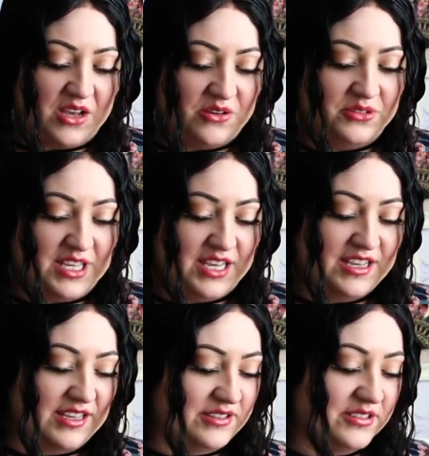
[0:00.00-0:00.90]

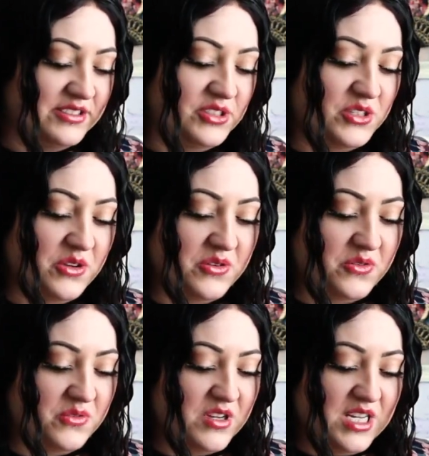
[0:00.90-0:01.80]
Okay,
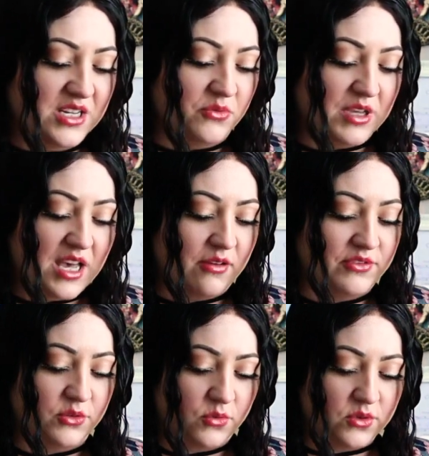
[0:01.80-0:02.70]
so we
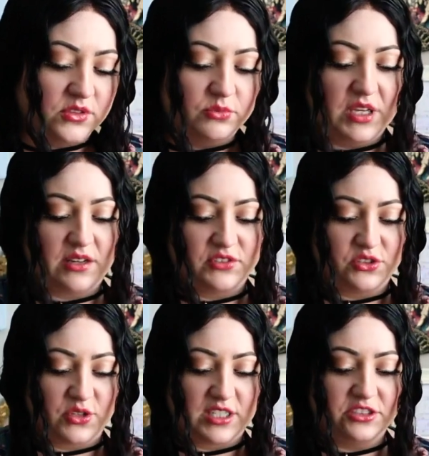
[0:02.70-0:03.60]
have the world, we have
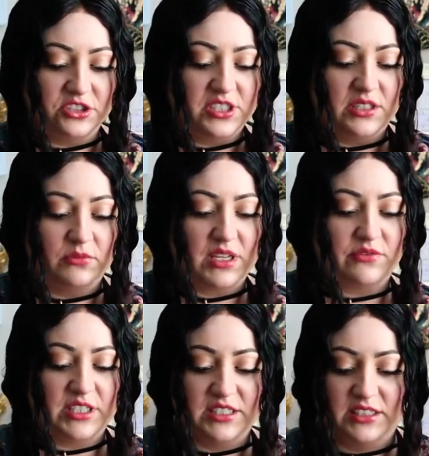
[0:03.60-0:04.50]
strategy, and we
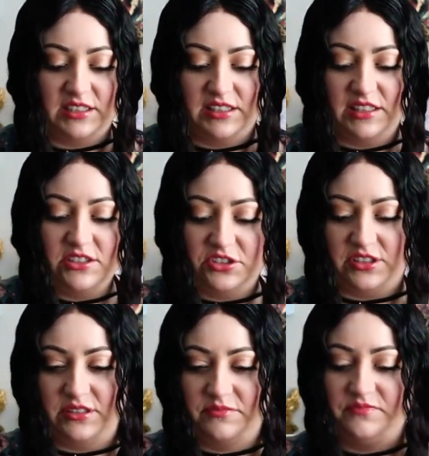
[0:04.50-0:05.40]
have
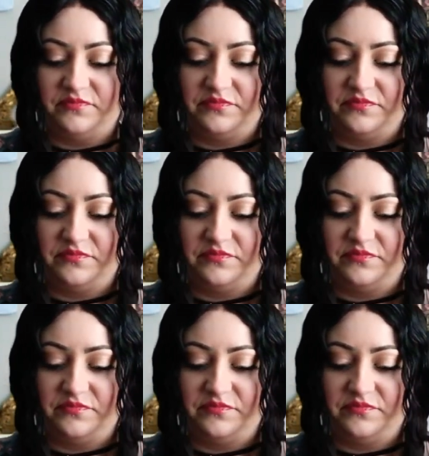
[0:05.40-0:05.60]
indecision.